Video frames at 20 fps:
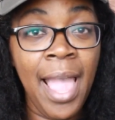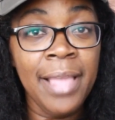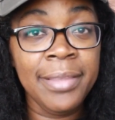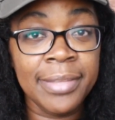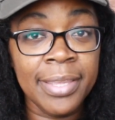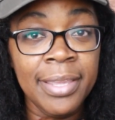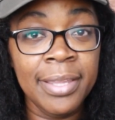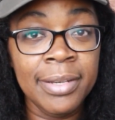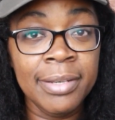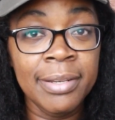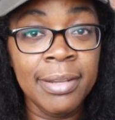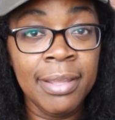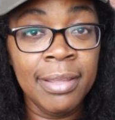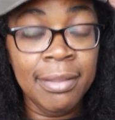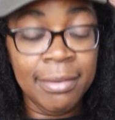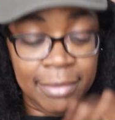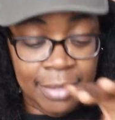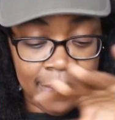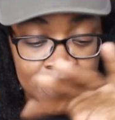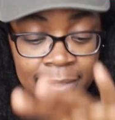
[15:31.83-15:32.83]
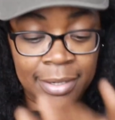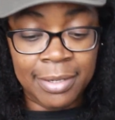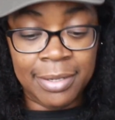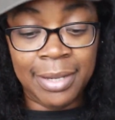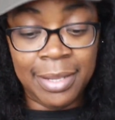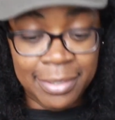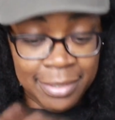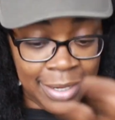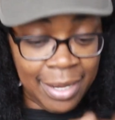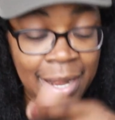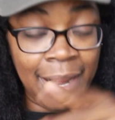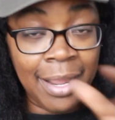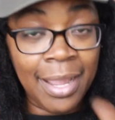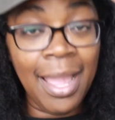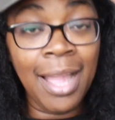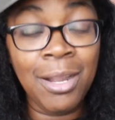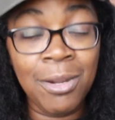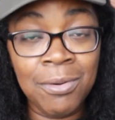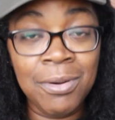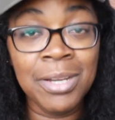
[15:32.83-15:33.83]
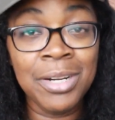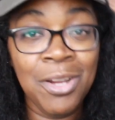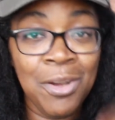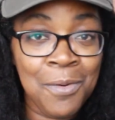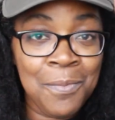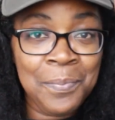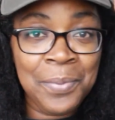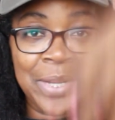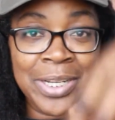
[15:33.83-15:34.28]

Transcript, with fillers: asking, that I got going on.